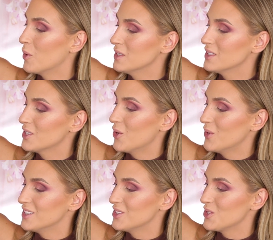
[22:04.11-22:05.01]
going to go
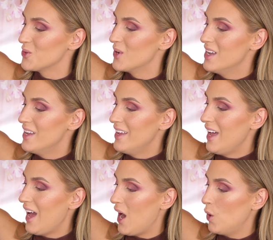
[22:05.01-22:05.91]
into
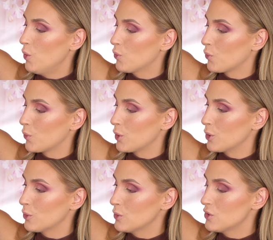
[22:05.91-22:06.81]
How
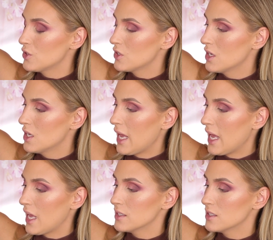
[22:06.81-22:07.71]
Rouge
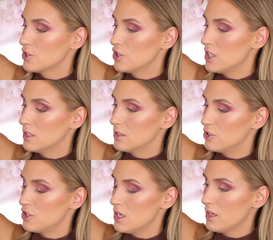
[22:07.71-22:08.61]
and Cheek to
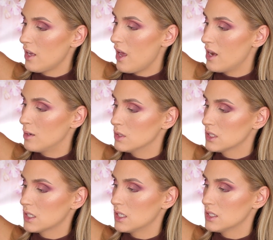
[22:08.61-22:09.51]
Cheek, and I'm
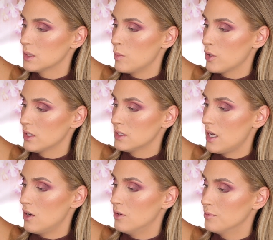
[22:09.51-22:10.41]
just gonna smoke this
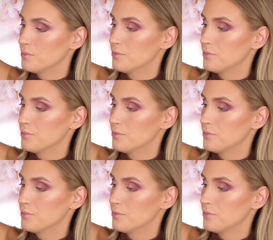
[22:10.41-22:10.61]
out.